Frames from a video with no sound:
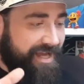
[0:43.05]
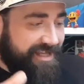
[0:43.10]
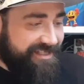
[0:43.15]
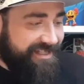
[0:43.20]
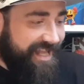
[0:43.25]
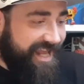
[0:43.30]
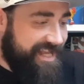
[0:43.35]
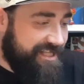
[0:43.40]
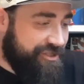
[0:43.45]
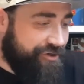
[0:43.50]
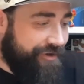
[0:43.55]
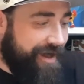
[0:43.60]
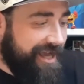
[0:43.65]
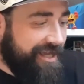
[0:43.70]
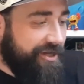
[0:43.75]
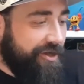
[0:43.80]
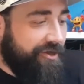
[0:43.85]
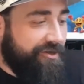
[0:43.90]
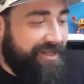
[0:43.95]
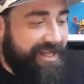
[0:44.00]
So let's
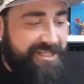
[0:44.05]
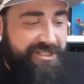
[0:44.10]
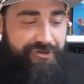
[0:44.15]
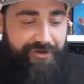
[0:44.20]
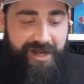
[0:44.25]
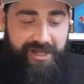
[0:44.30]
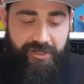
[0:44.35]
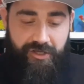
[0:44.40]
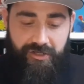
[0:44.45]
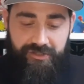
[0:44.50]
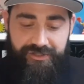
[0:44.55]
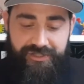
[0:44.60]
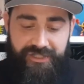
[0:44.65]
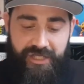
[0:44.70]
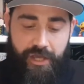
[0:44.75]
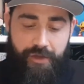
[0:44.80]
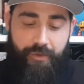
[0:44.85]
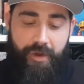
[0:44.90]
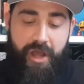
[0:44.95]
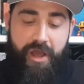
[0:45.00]
crack on.
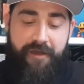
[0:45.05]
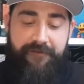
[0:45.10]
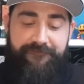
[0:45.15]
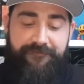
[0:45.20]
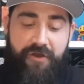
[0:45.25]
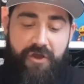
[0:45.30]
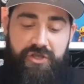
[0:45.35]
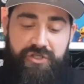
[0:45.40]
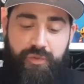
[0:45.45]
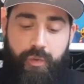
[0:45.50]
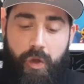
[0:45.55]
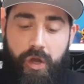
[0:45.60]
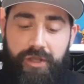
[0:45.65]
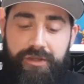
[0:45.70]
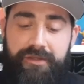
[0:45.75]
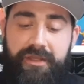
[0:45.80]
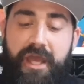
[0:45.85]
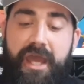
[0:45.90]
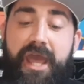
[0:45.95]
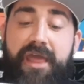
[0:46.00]
So first
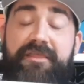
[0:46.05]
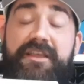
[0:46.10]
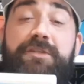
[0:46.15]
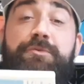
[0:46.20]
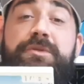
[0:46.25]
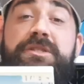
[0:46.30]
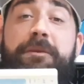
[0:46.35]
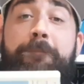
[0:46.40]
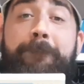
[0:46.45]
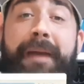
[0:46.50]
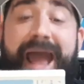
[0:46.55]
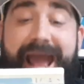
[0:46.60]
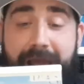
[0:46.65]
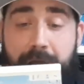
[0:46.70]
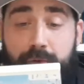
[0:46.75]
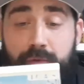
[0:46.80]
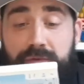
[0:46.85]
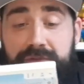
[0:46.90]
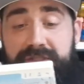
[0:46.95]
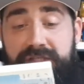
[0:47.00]
one, this was
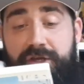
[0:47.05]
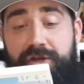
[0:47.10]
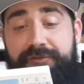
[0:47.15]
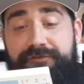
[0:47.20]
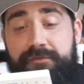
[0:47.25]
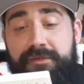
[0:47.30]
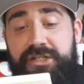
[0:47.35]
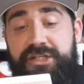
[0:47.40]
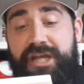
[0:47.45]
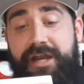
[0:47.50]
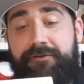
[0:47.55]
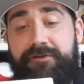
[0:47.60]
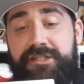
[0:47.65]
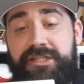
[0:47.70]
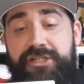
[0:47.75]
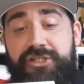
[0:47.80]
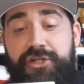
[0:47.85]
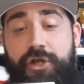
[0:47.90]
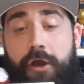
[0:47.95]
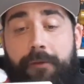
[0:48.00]
£1. I got it from the charity
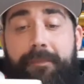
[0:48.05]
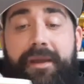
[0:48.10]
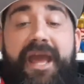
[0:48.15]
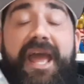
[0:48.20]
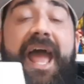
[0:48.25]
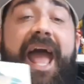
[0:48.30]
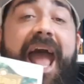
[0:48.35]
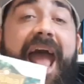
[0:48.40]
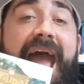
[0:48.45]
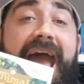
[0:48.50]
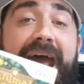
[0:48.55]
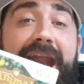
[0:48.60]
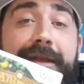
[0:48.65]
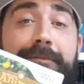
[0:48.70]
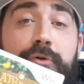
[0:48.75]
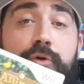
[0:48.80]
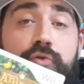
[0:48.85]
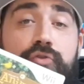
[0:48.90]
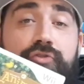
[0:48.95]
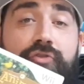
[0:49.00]
shop.
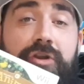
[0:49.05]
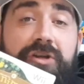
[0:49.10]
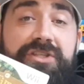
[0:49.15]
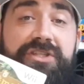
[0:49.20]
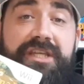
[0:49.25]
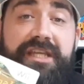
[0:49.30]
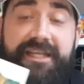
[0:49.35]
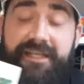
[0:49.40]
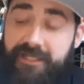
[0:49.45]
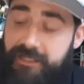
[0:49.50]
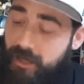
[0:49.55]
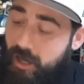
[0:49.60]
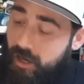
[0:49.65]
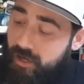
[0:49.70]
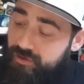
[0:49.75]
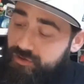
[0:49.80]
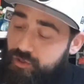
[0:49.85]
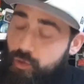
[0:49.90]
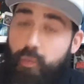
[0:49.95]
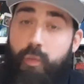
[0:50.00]
Animal Crossing
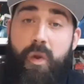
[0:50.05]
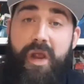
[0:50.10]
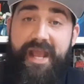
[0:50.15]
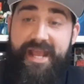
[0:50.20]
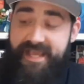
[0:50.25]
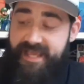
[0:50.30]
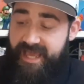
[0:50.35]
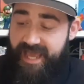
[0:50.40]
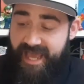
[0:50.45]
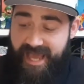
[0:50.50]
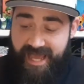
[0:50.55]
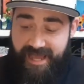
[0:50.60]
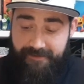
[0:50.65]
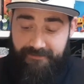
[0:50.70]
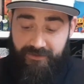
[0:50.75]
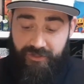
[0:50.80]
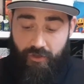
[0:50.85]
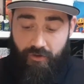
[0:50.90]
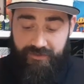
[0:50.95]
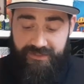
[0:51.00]
on the Wii.
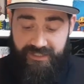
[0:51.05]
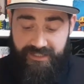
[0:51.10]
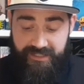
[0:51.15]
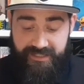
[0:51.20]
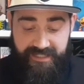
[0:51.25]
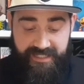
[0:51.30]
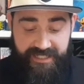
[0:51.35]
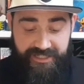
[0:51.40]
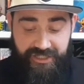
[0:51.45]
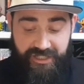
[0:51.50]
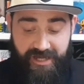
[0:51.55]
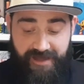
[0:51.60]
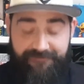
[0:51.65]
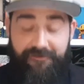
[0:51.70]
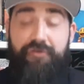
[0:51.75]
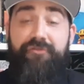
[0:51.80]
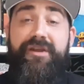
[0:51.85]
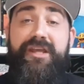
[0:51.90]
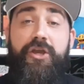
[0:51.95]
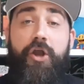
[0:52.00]
Nice condition. I've
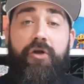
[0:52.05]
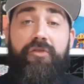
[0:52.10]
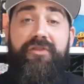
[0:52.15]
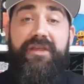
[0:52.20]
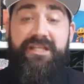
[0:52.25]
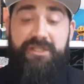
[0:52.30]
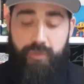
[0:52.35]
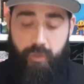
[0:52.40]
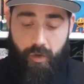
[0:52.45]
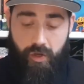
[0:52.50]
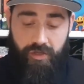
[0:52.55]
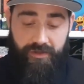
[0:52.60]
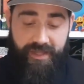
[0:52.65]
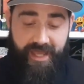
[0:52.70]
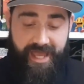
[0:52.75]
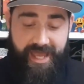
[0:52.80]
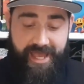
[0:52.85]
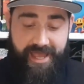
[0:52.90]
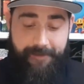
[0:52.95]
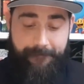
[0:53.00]
already got this one,
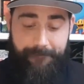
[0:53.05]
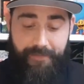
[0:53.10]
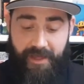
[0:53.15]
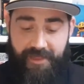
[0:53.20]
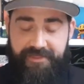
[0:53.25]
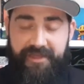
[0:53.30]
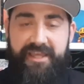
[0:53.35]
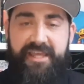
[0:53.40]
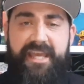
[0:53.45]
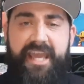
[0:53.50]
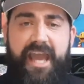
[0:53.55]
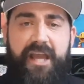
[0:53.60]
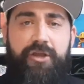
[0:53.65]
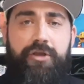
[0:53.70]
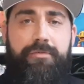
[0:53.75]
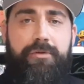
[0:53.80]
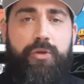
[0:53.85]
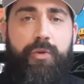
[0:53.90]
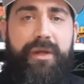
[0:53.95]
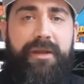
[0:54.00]
but I think you get a
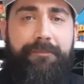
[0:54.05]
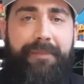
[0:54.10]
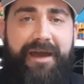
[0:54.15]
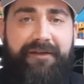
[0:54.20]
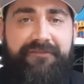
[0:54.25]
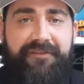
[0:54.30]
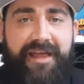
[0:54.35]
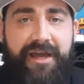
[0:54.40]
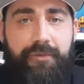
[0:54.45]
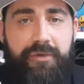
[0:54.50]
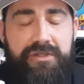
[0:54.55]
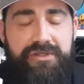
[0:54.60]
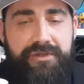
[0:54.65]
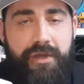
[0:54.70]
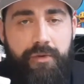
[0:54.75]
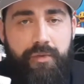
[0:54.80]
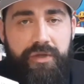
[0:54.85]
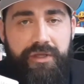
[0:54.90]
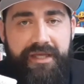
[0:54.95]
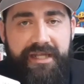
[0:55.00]
couple quid back for that one, so
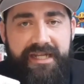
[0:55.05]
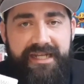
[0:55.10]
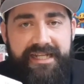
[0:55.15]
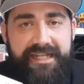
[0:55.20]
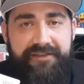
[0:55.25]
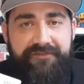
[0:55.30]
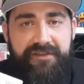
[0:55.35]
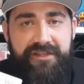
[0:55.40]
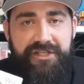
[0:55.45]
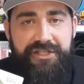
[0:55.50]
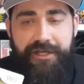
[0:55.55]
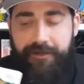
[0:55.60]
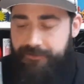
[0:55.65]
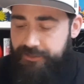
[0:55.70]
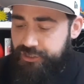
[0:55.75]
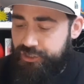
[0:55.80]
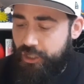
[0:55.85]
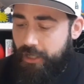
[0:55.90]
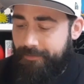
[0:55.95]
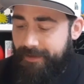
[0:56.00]
I weren't going to leave it in the charity
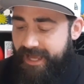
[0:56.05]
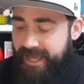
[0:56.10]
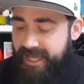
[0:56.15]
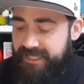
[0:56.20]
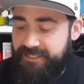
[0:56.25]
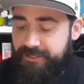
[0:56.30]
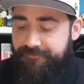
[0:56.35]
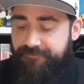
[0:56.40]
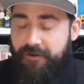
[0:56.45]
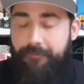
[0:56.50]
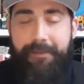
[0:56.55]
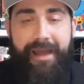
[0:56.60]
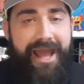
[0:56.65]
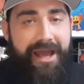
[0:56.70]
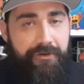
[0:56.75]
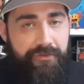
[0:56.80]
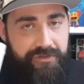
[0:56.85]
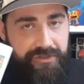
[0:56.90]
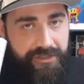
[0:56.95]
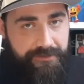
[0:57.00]
shop. So for
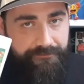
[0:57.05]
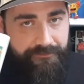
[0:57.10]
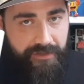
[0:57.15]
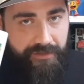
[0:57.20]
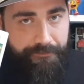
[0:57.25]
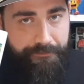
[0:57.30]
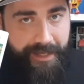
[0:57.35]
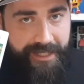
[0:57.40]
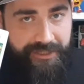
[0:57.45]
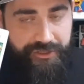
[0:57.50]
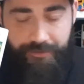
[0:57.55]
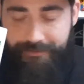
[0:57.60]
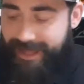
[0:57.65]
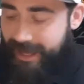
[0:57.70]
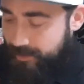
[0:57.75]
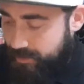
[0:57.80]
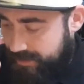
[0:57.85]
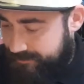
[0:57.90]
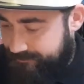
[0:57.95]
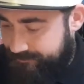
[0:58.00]
£1, picked up
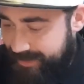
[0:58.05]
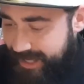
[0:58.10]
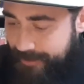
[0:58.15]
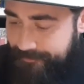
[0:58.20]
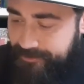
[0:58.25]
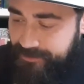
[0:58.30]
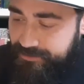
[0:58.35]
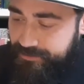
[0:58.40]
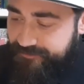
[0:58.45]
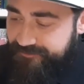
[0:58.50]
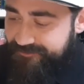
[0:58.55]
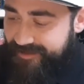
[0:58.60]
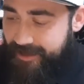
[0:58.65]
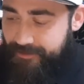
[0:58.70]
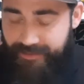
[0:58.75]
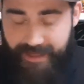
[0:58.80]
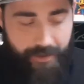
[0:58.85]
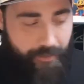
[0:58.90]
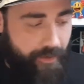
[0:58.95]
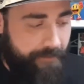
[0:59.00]
that one. Happy to have
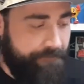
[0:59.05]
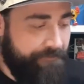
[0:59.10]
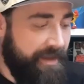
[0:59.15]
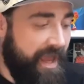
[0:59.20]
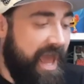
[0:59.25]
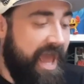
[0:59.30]
found that one.